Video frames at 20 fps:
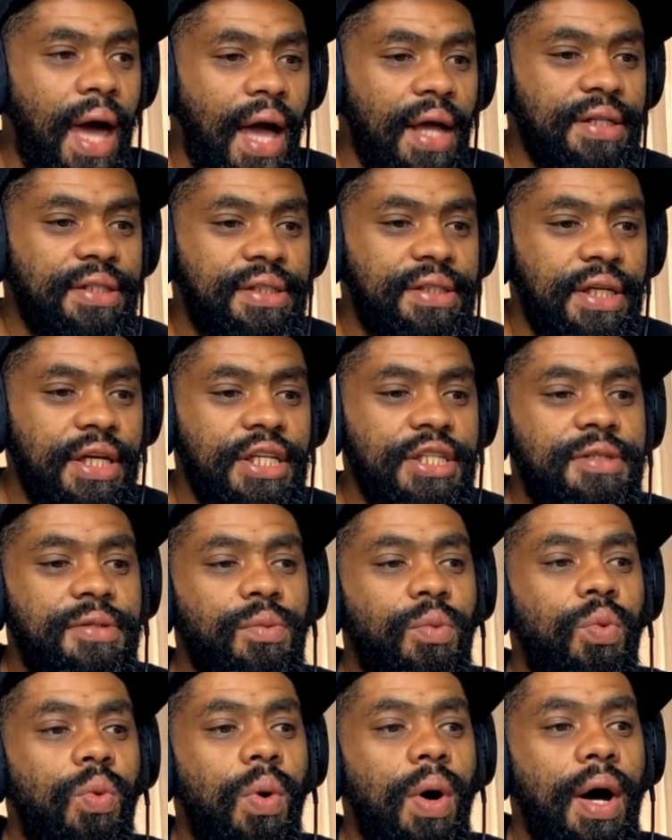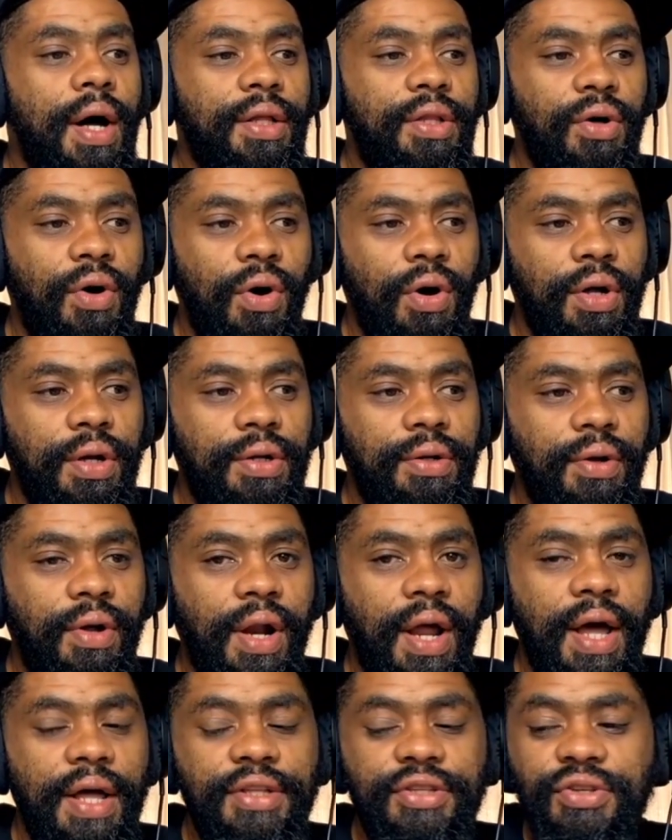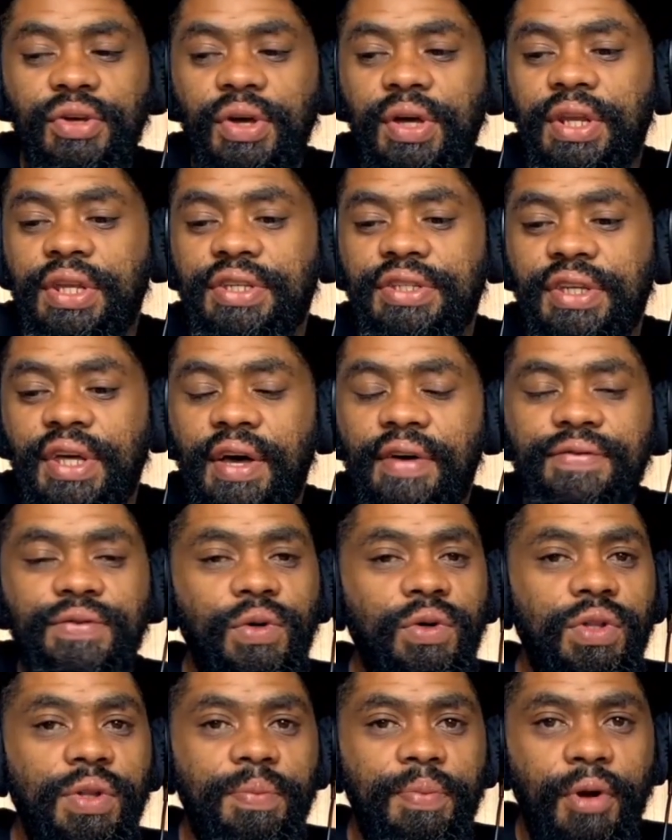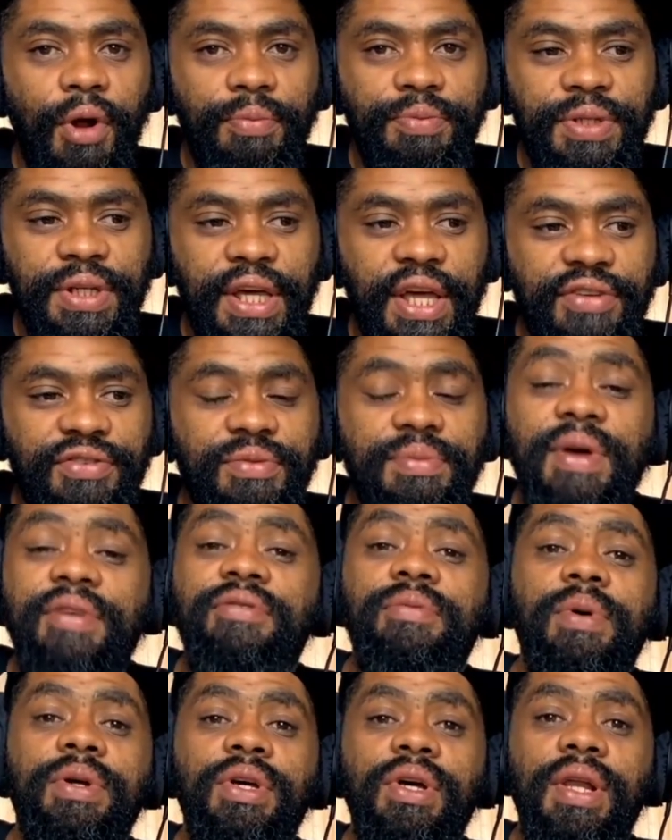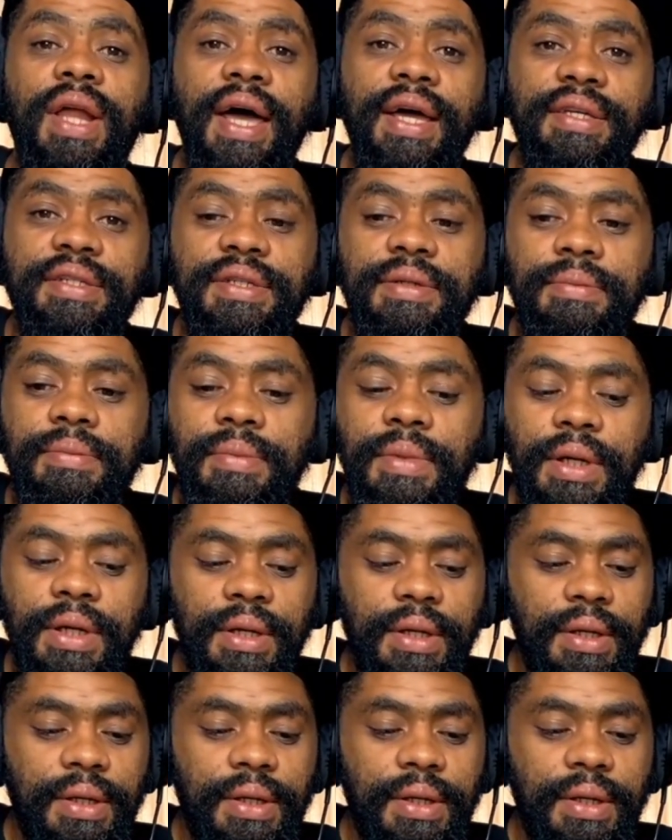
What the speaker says: Youngsters worked hard, right? So he deserves all the props he gets when everybody likes him.